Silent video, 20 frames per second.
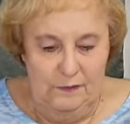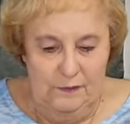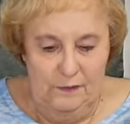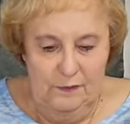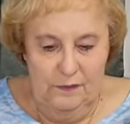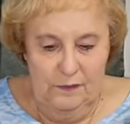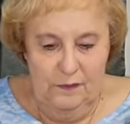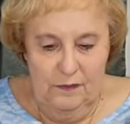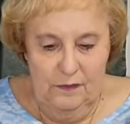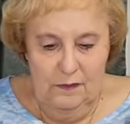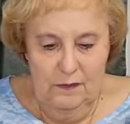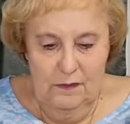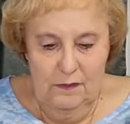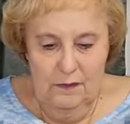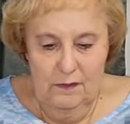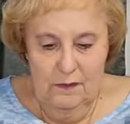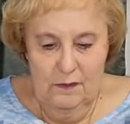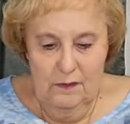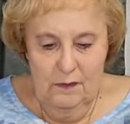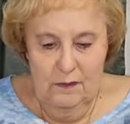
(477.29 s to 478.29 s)

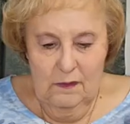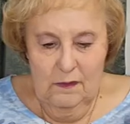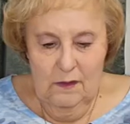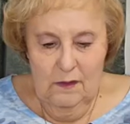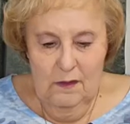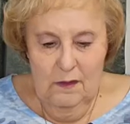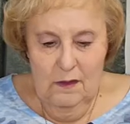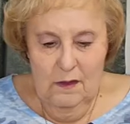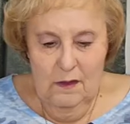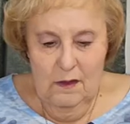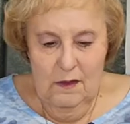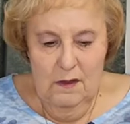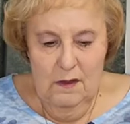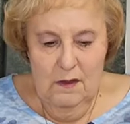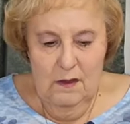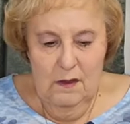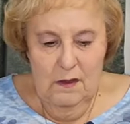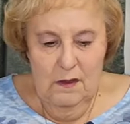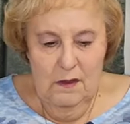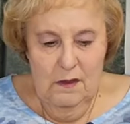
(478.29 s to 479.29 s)

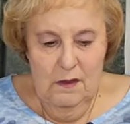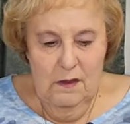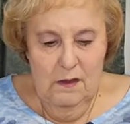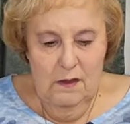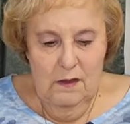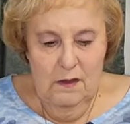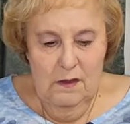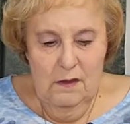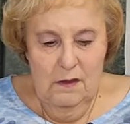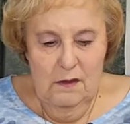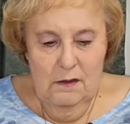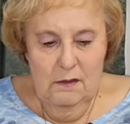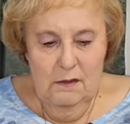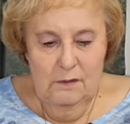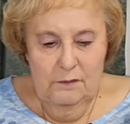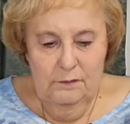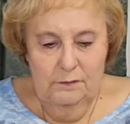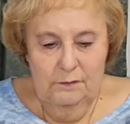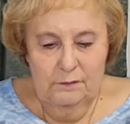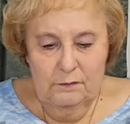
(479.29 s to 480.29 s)

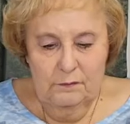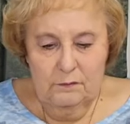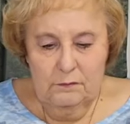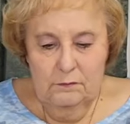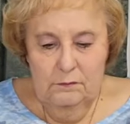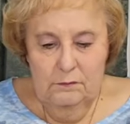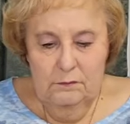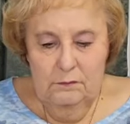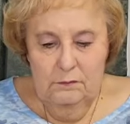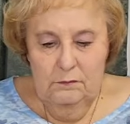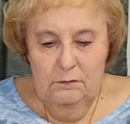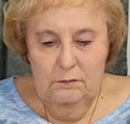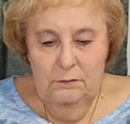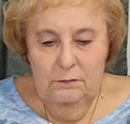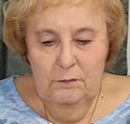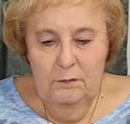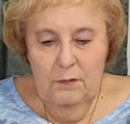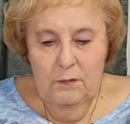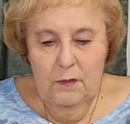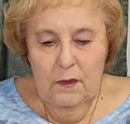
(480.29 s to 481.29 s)

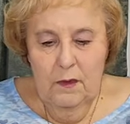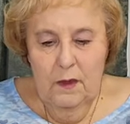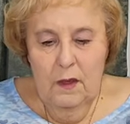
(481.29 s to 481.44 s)
(silence)